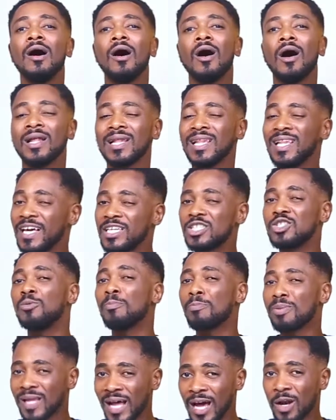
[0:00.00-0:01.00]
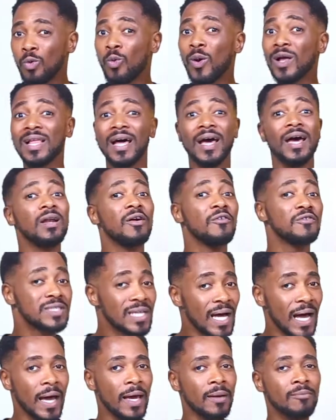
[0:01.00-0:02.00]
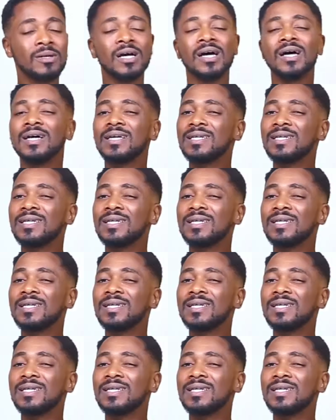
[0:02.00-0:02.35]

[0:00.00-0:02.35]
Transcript: unless you plan well ahead of time,